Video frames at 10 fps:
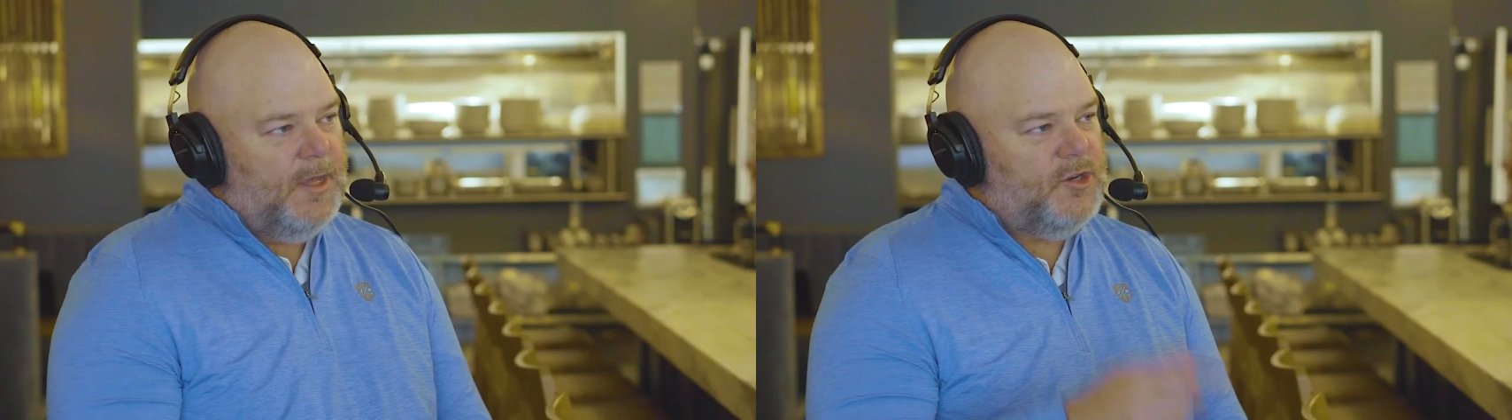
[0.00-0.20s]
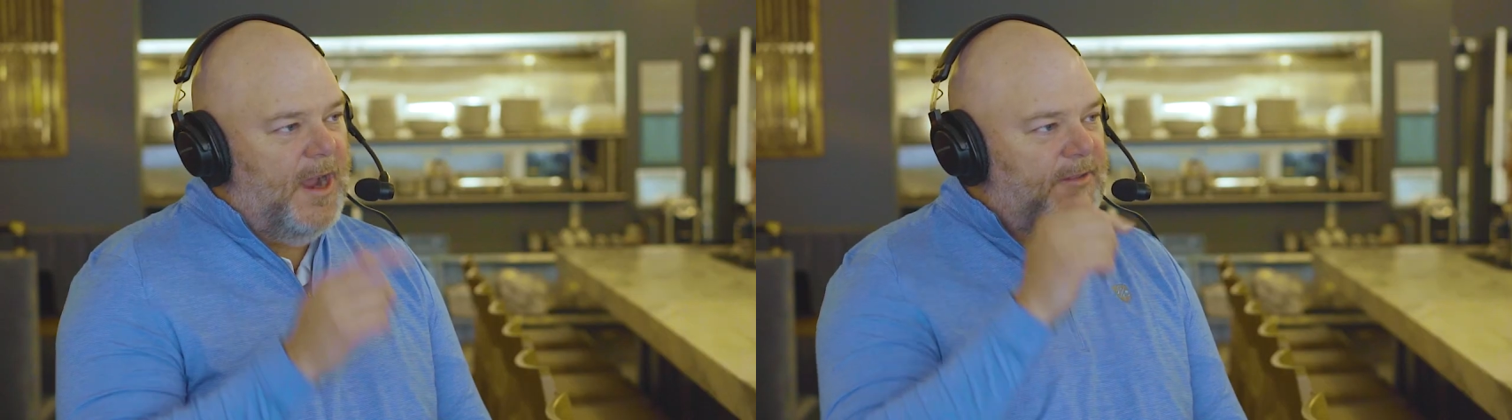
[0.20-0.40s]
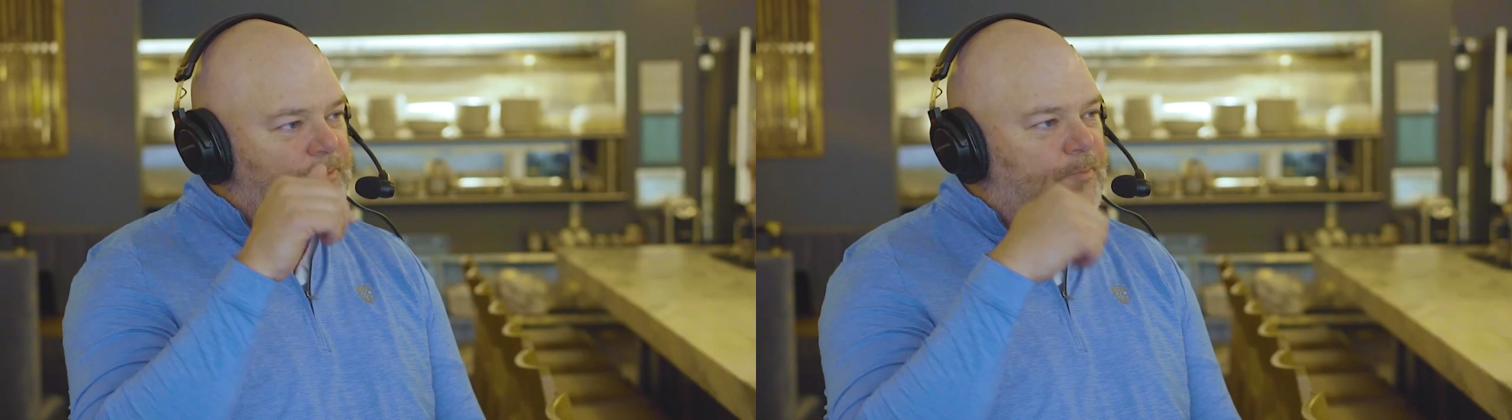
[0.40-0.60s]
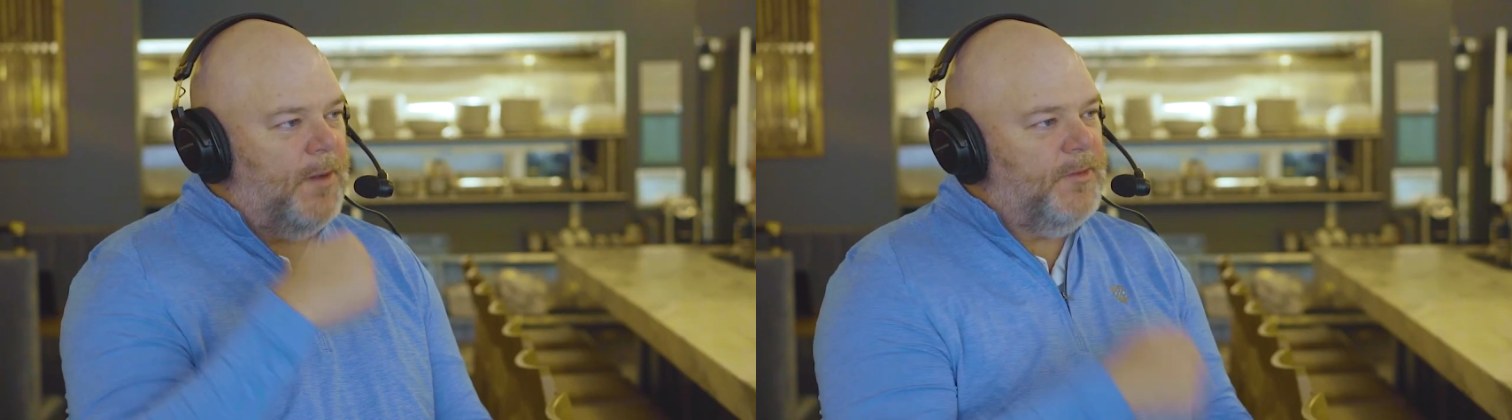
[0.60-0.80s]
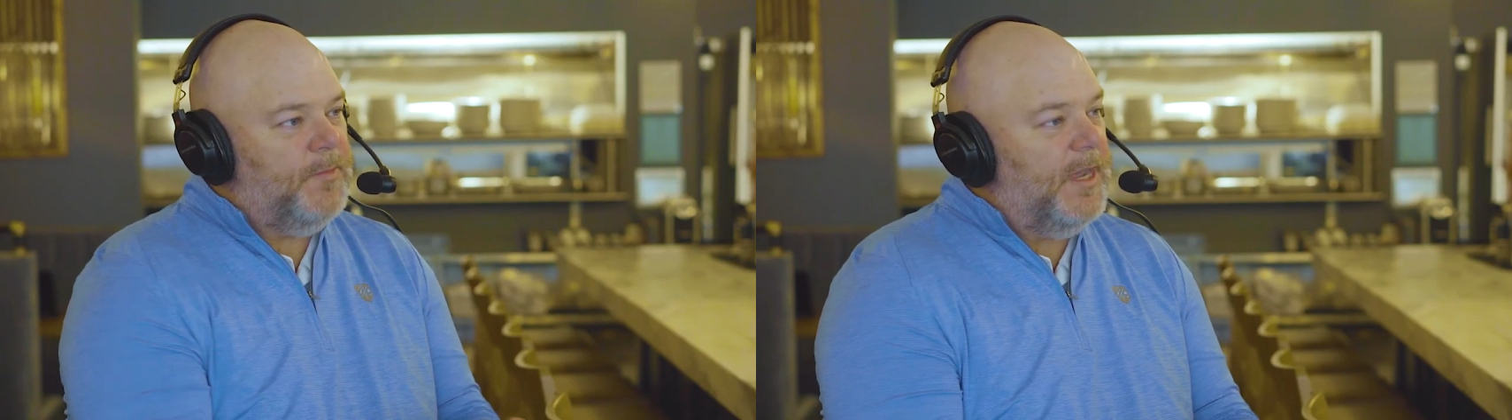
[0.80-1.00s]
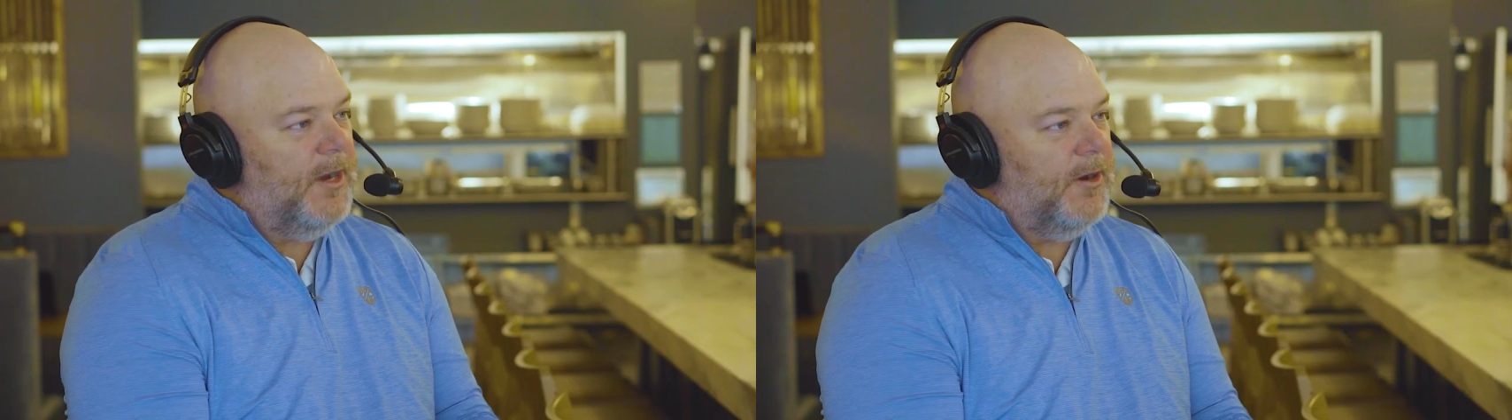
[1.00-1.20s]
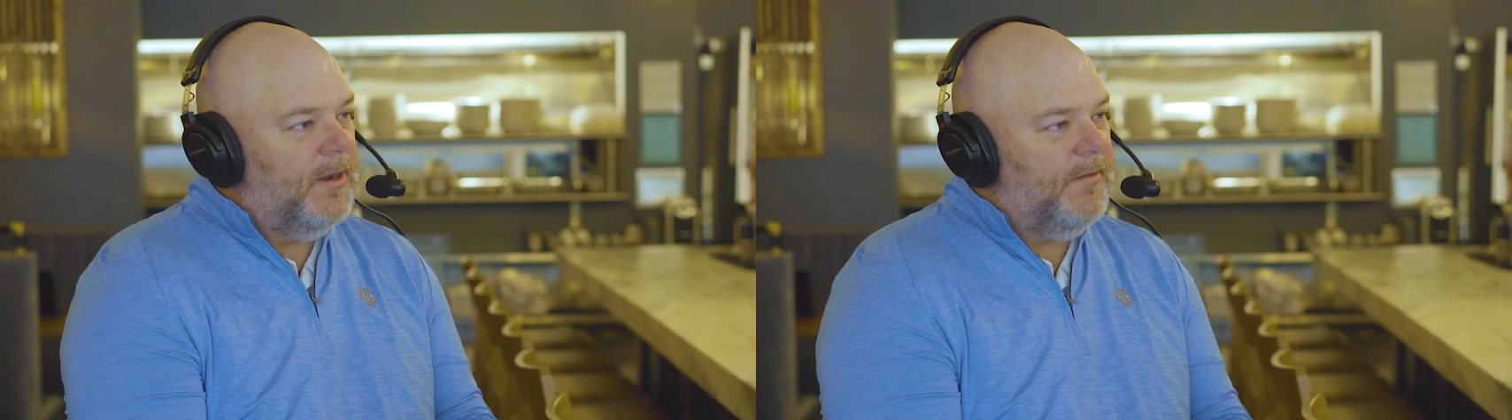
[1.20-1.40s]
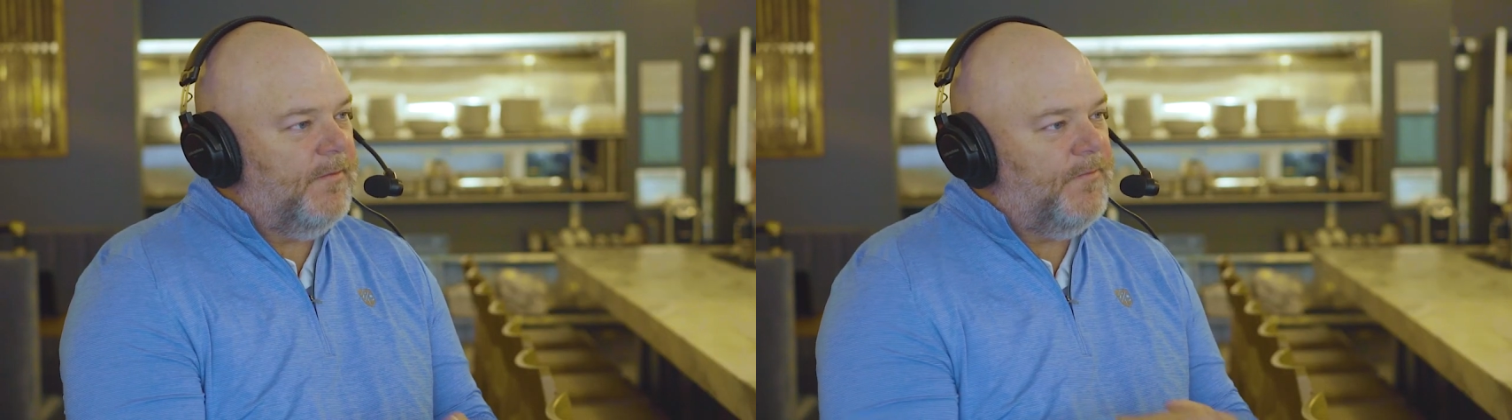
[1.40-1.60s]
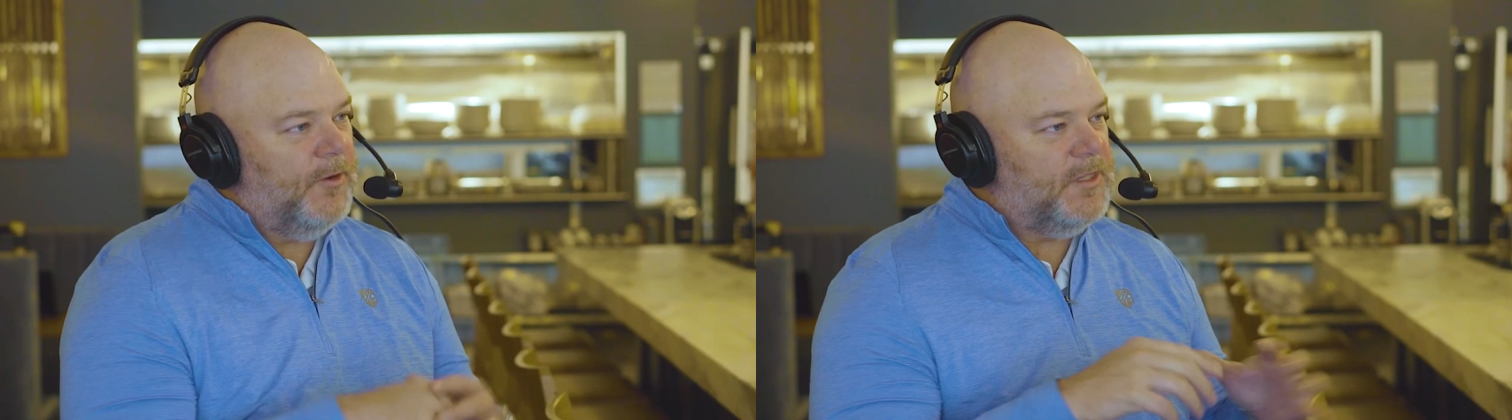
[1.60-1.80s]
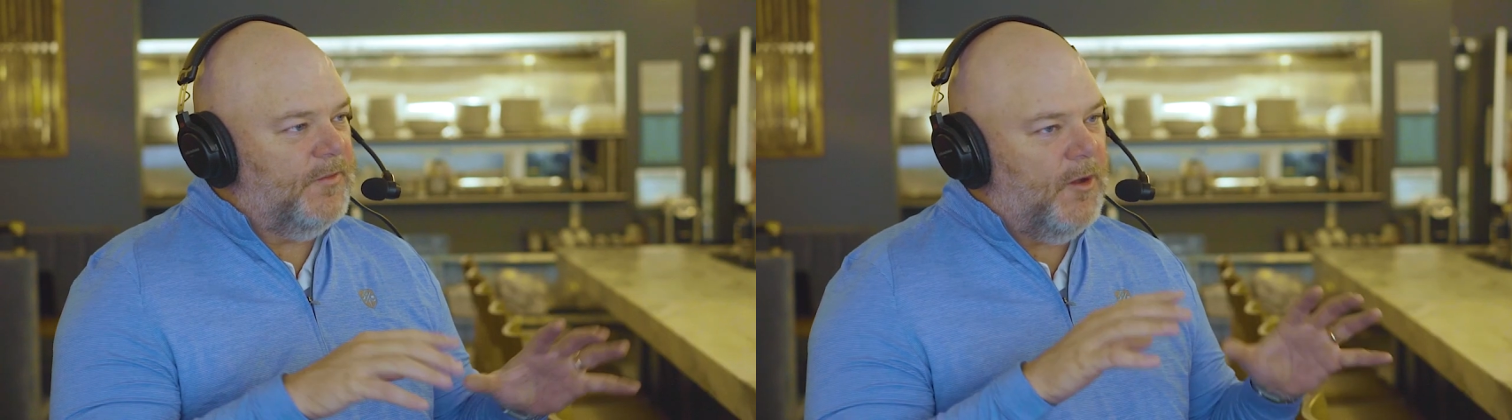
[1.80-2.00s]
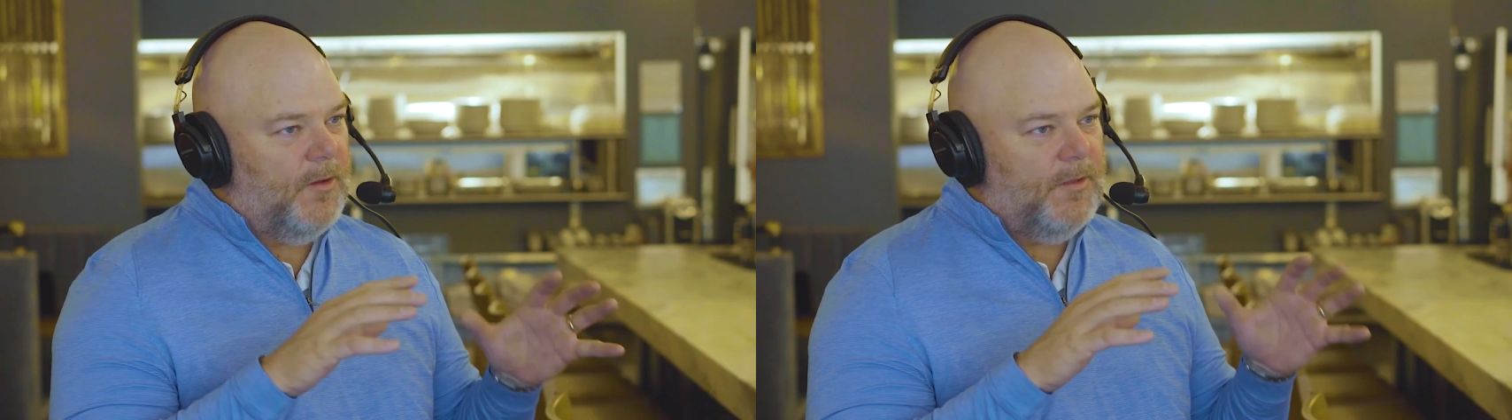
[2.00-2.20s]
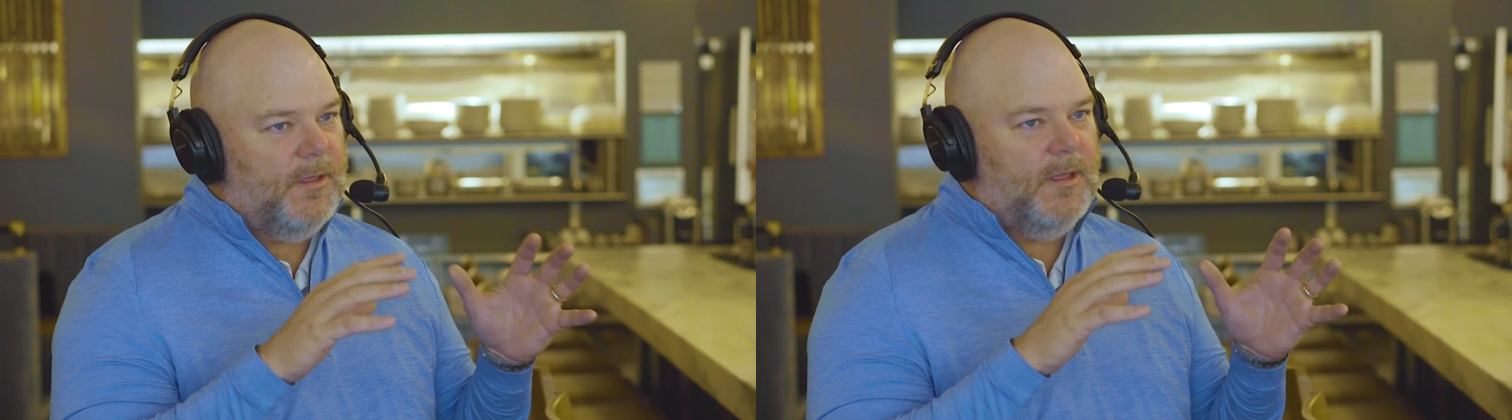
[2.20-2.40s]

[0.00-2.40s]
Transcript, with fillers: Travis, pumped to be here. First of all,